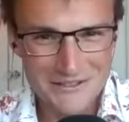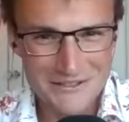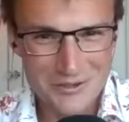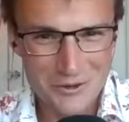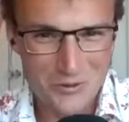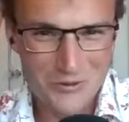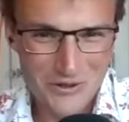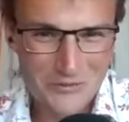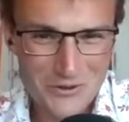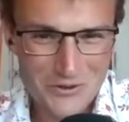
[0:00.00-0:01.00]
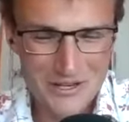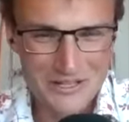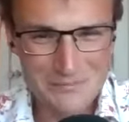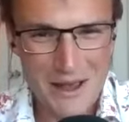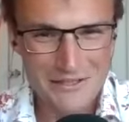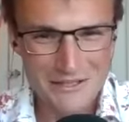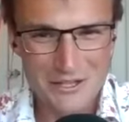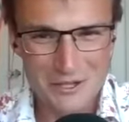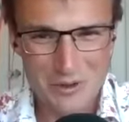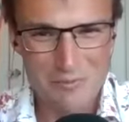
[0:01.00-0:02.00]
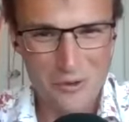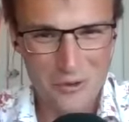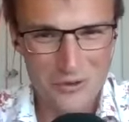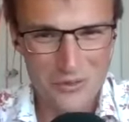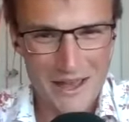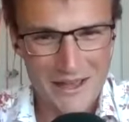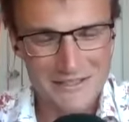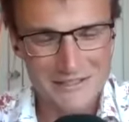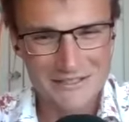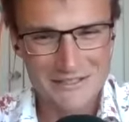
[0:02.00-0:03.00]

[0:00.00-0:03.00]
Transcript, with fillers: So I was wondering if you could expand a little bit more on that,